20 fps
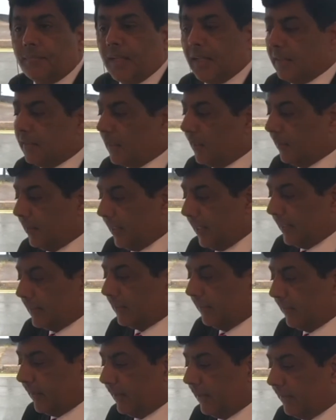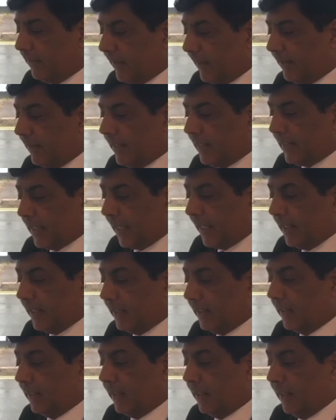So it's a very varied day.
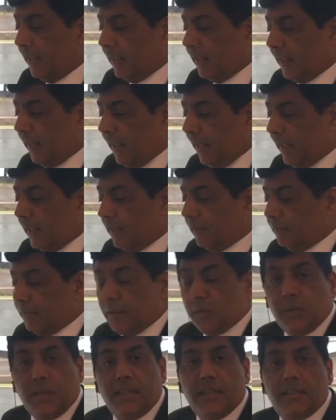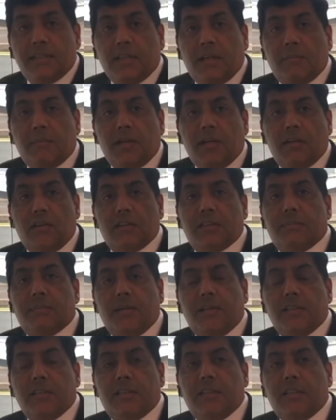And between the time I last
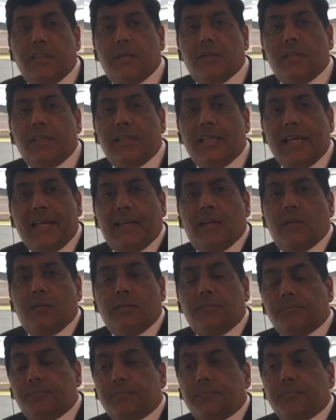spoke to you and now,